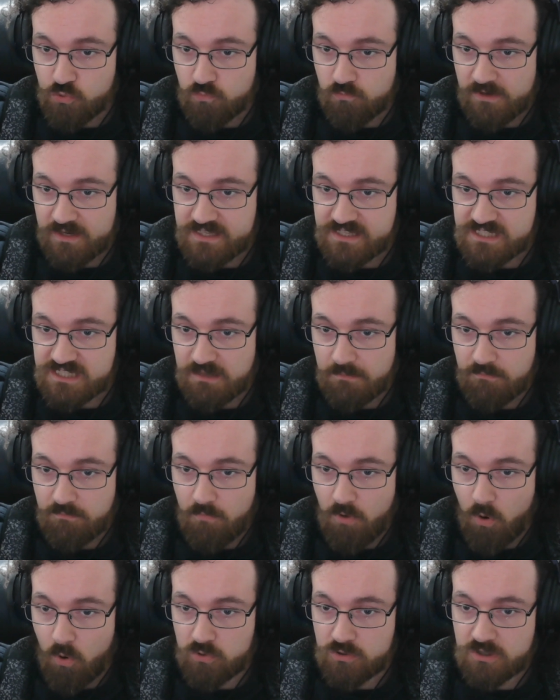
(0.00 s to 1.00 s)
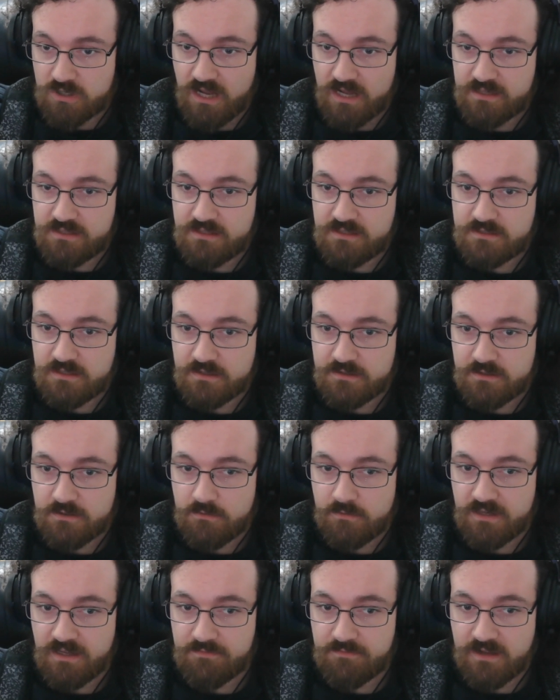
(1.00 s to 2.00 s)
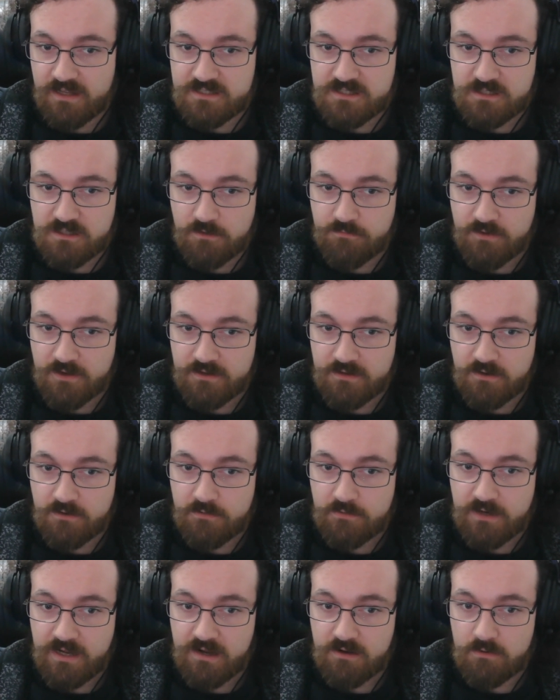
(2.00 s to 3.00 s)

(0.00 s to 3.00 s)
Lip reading: release some older content on there, and they've got stuff on there now